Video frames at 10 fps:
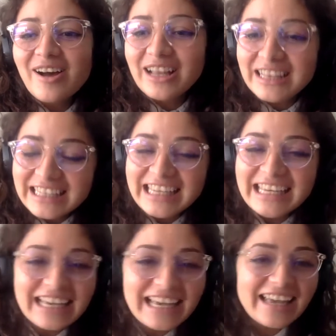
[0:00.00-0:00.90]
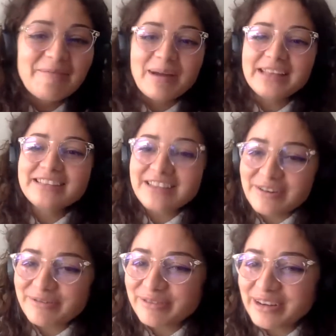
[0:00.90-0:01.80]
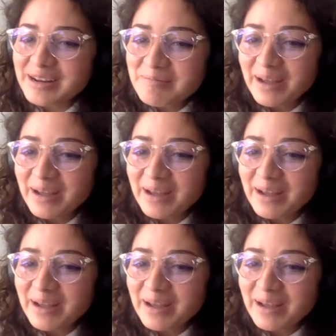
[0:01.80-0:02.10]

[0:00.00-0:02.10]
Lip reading: colleague and my dear friend,